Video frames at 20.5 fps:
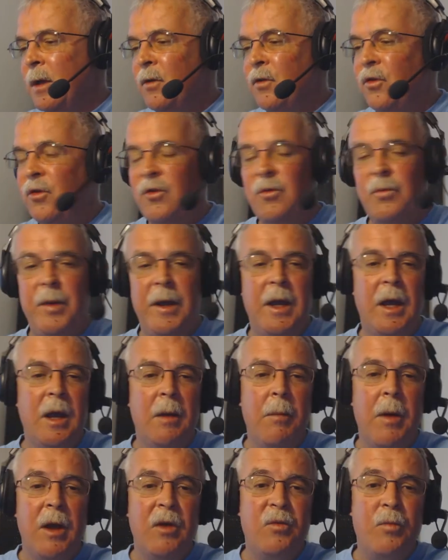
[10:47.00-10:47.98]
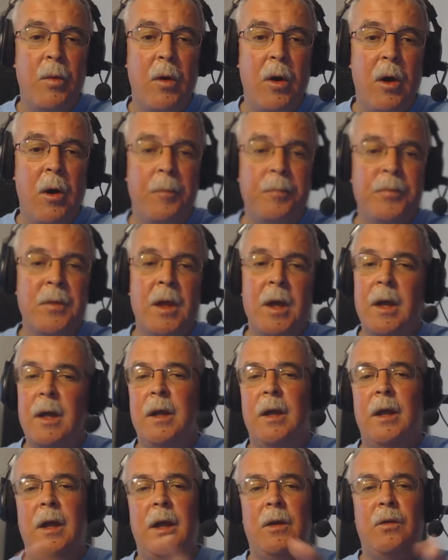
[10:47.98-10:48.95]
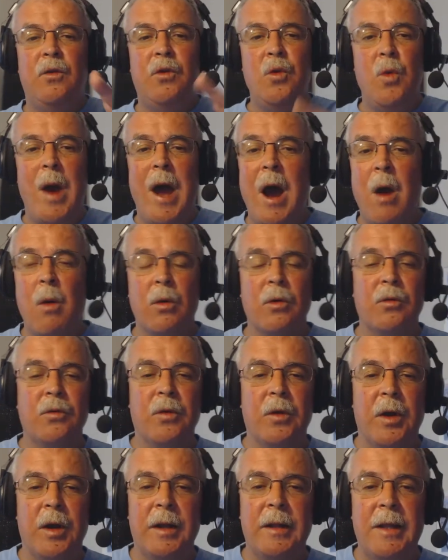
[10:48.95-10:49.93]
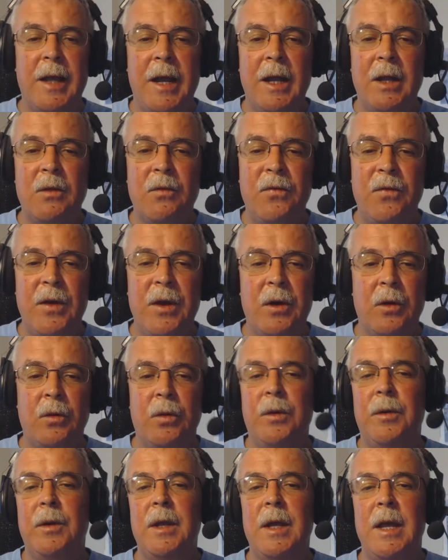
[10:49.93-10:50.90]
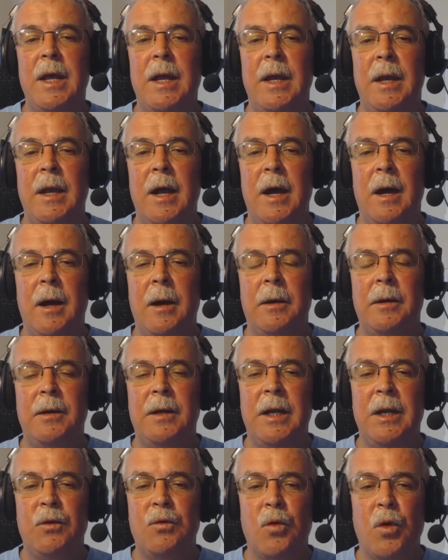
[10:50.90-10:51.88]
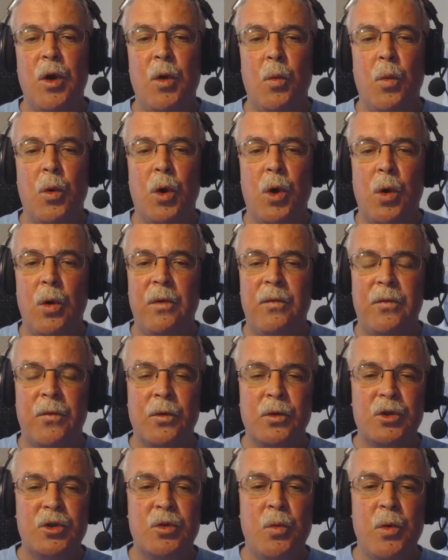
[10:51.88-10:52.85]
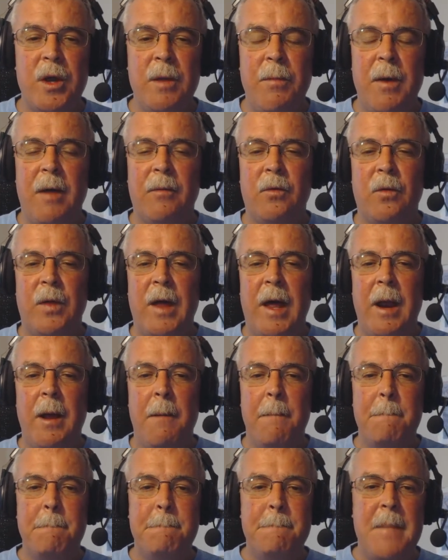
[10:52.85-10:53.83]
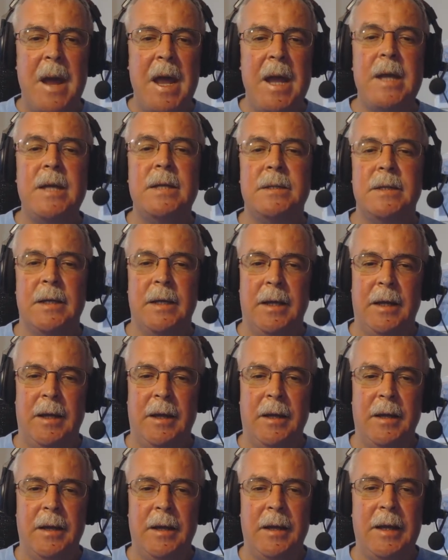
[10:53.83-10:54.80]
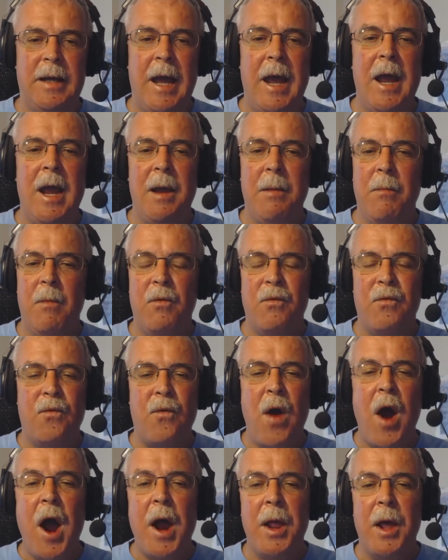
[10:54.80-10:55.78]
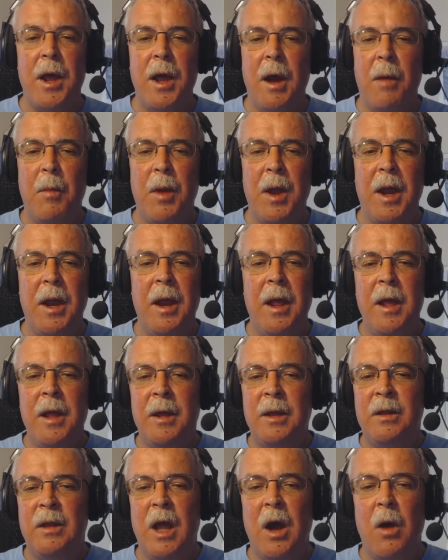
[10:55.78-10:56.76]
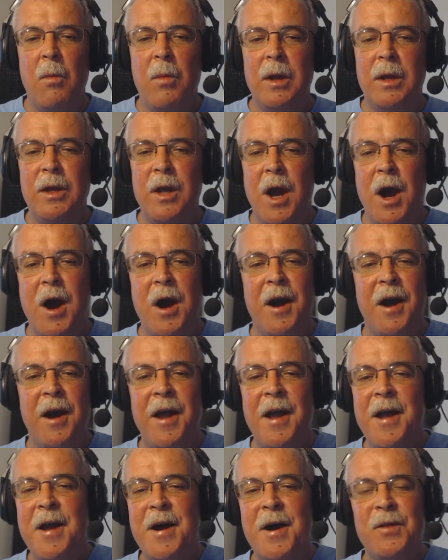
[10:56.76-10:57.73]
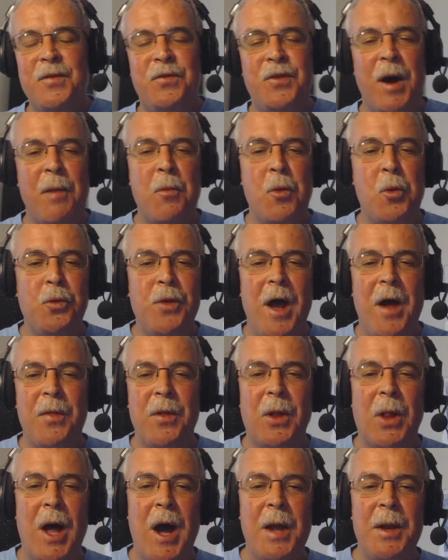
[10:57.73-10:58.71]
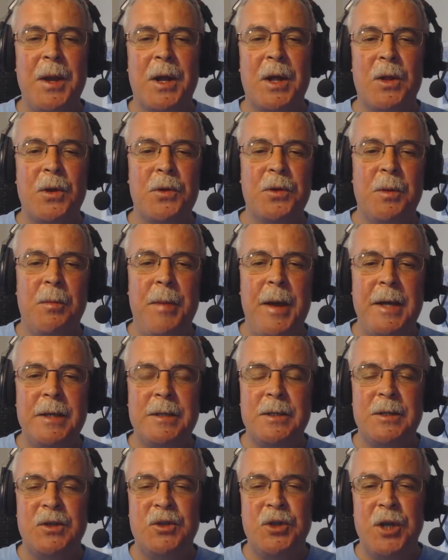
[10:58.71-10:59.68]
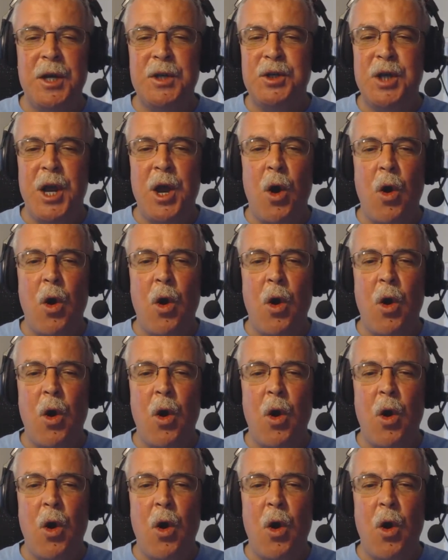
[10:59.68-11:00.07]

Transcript: Speaking of baseball, in 2 hours, they're going to take the field in Detroit. We're going for a sweep after that amazing game Friday. I mean, Delman Young, a double down the line to clear the bases. J.J.